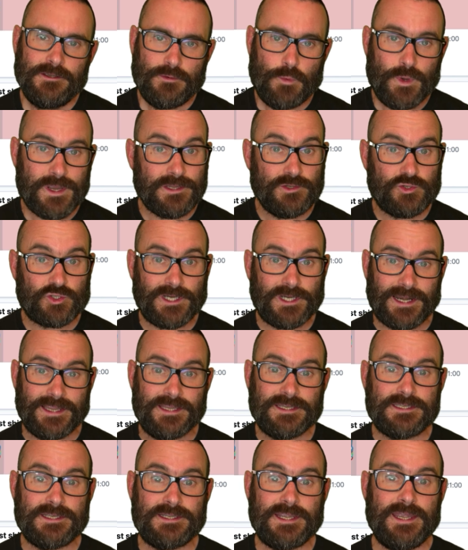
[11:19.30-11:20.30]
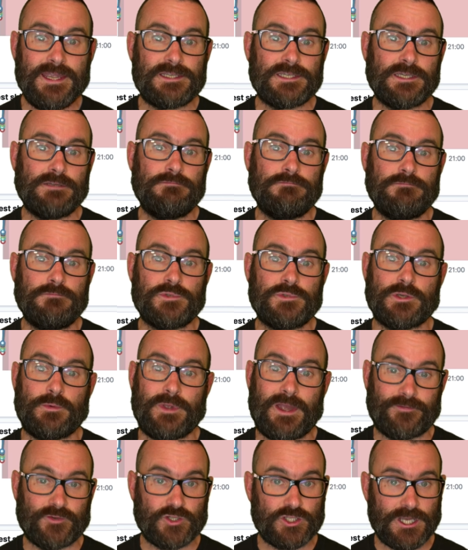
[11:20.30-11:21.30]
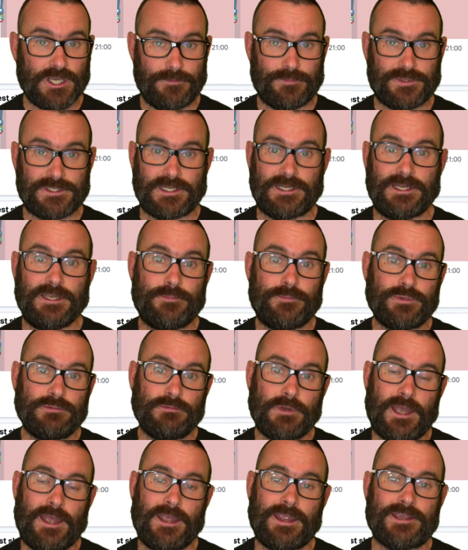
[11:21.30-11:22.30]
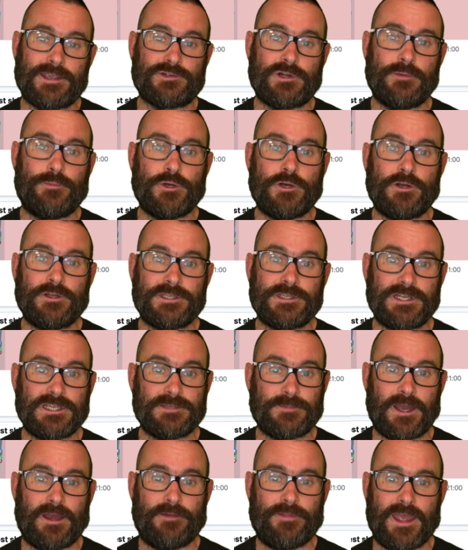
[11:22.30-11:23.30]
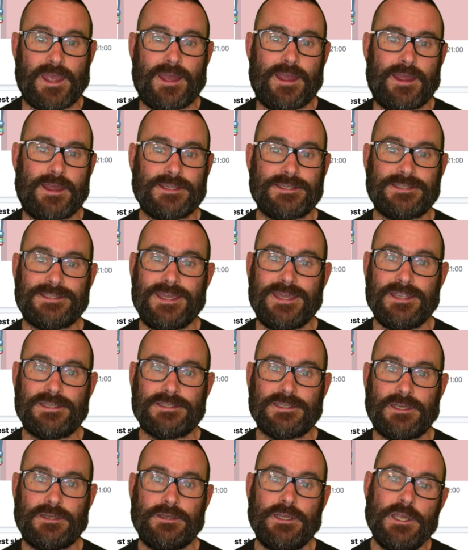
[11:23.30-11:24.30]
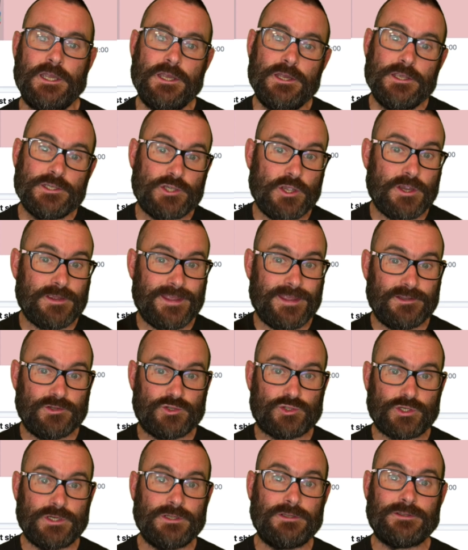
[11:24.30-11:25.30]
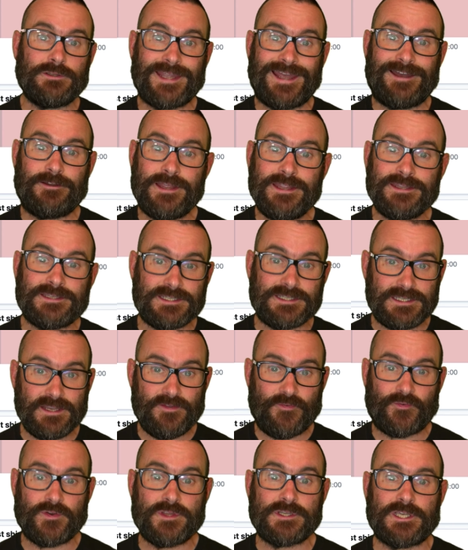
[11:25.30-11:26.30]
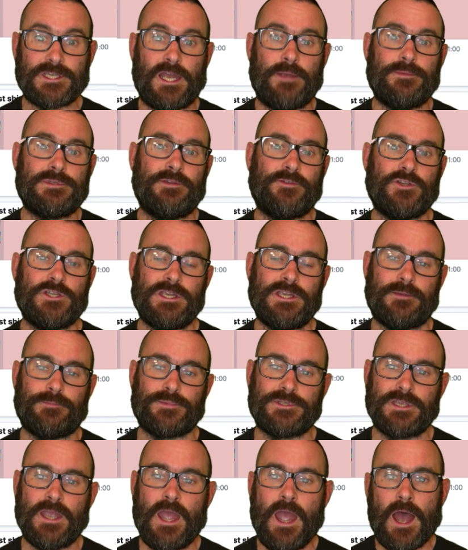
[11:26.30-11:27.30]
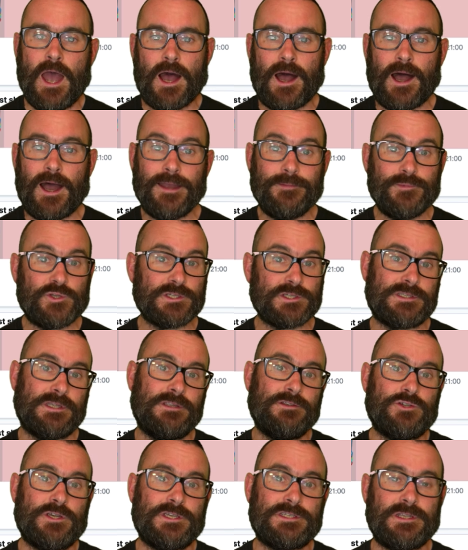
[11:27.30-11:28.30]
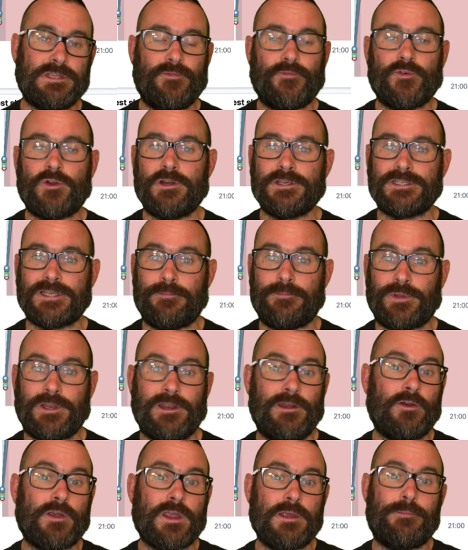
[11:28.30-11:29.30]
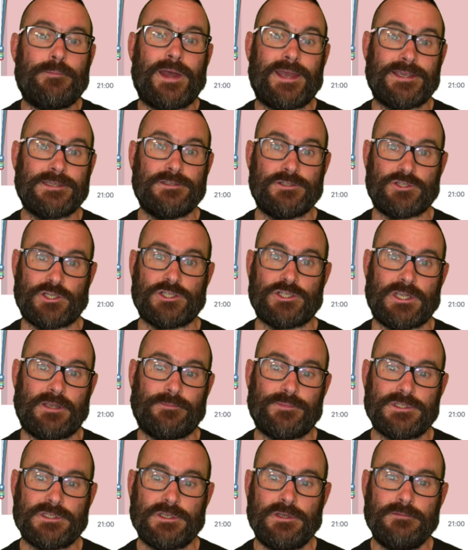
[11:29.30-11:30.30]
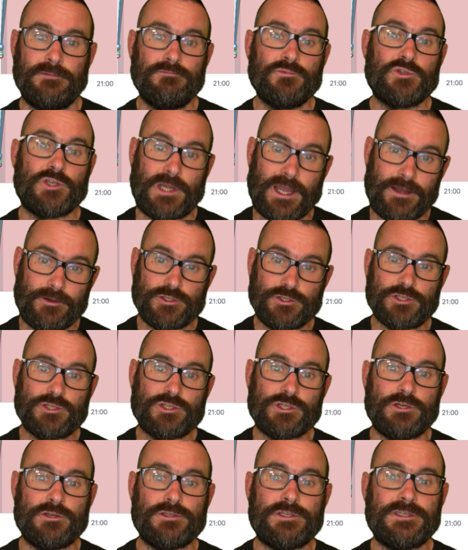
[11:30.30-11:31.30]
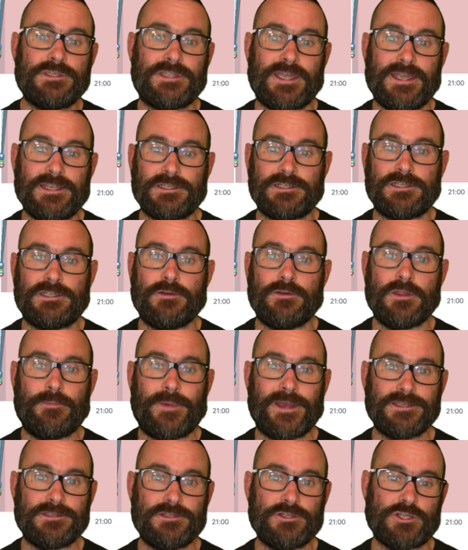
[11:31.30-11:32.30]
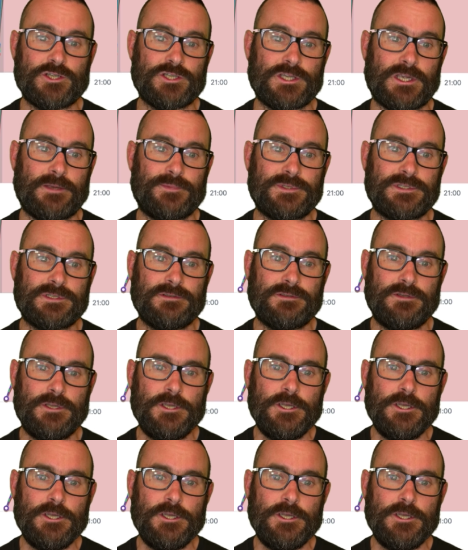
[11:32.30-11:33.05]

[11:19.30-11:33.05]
We can drill into the data, so we have ship type uh, gets reported as part of the A I S data, so you can then drill down into different types of ships. I'm just interested, for example, in looking at passenger ships, so now it just shows us data to do with passenger ships.